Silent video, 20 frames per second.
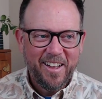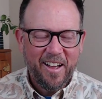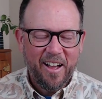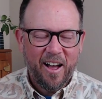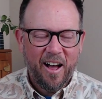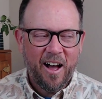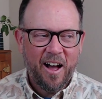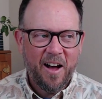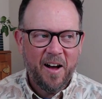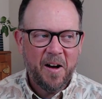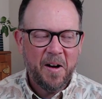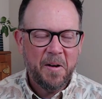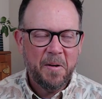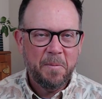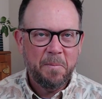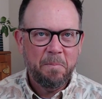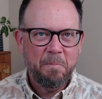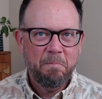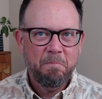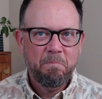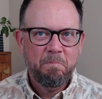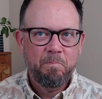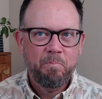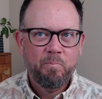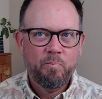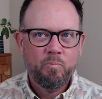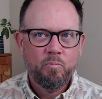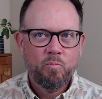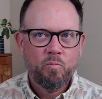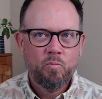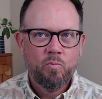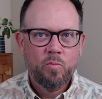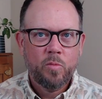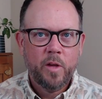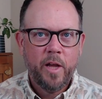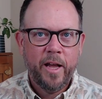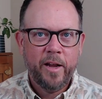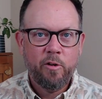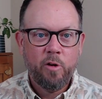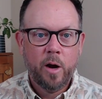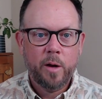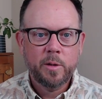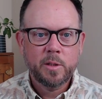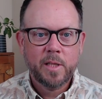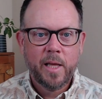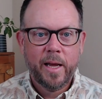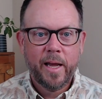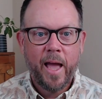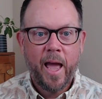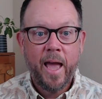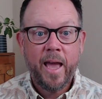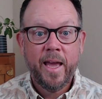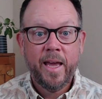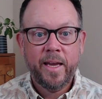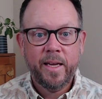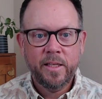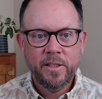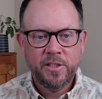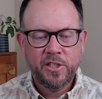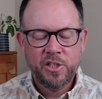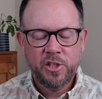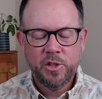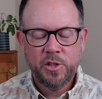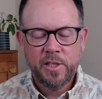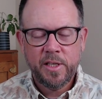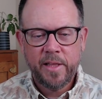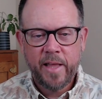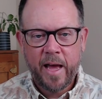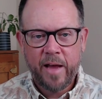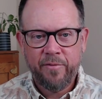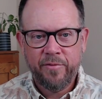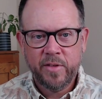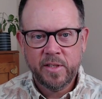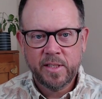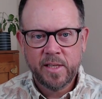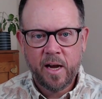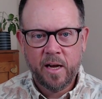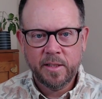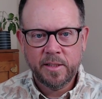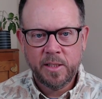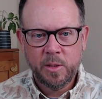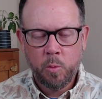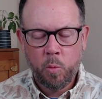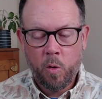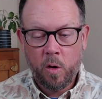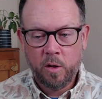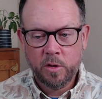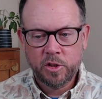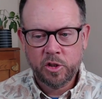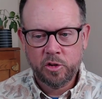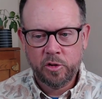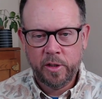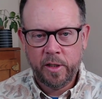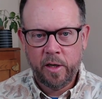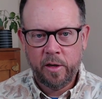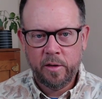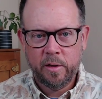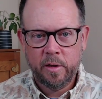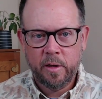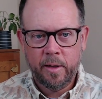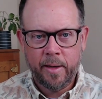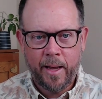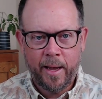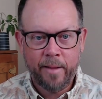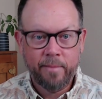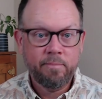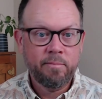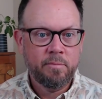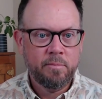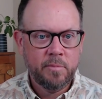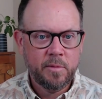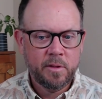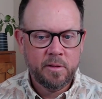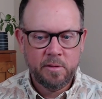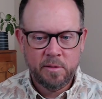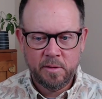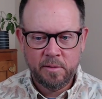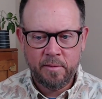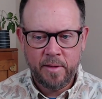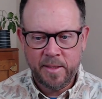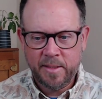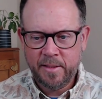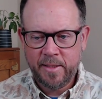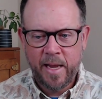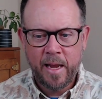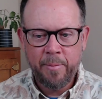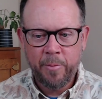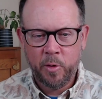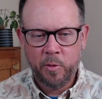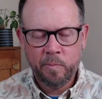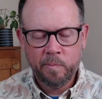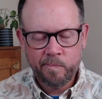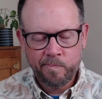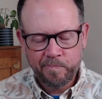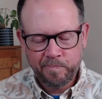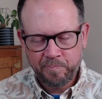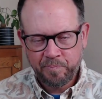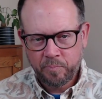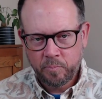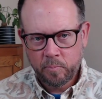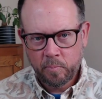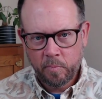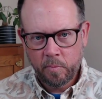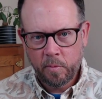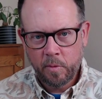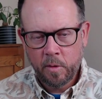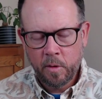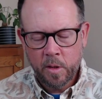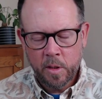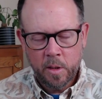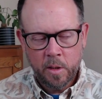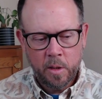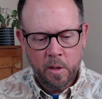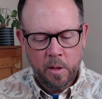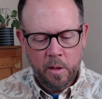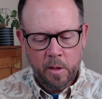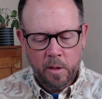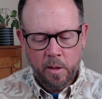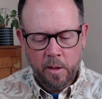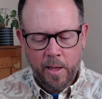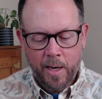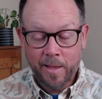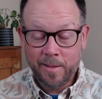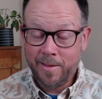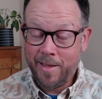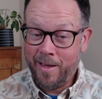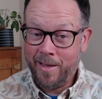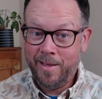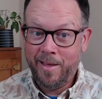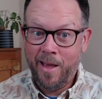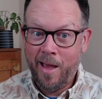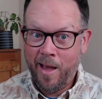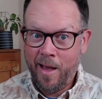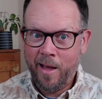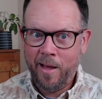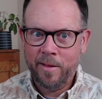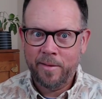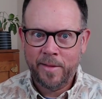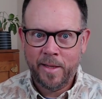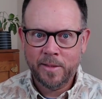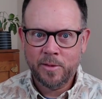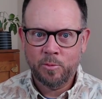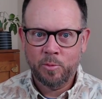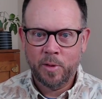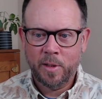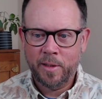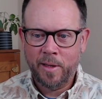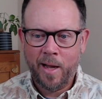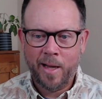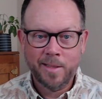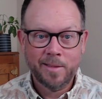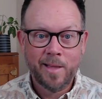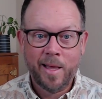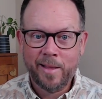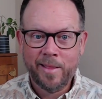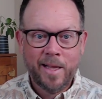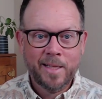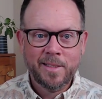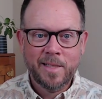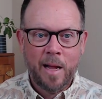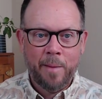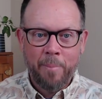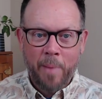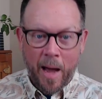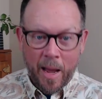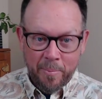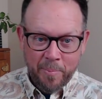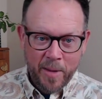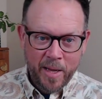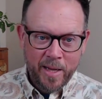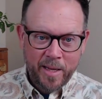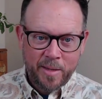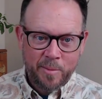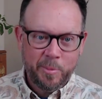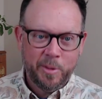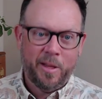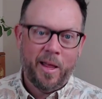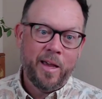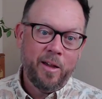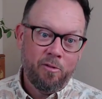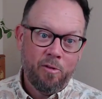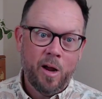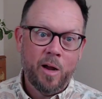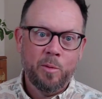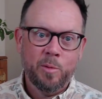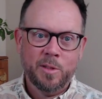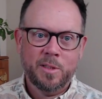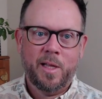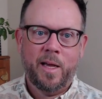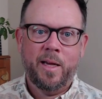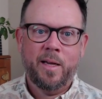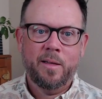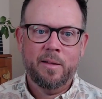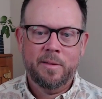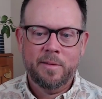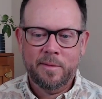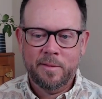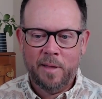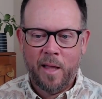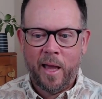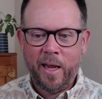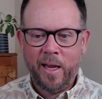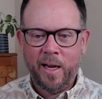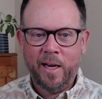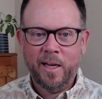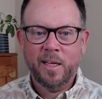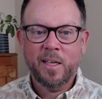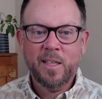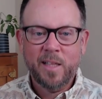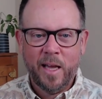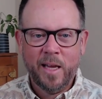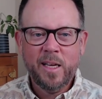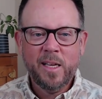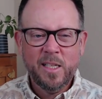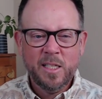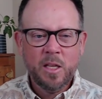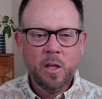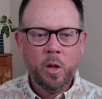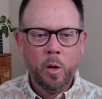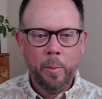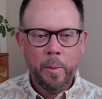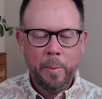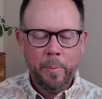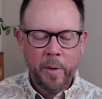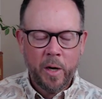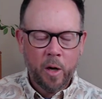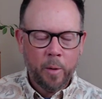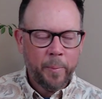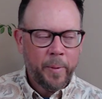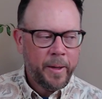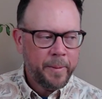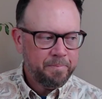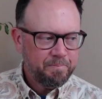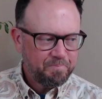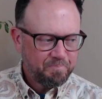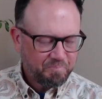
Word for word: Um, and Greg was like, "Hey, did you see that Visconti Wall Street at, at this table. And I was like, yeah, that's really nice. Like that's not my pen, but like Greg was like liking it because like it's a little bit bigger pen.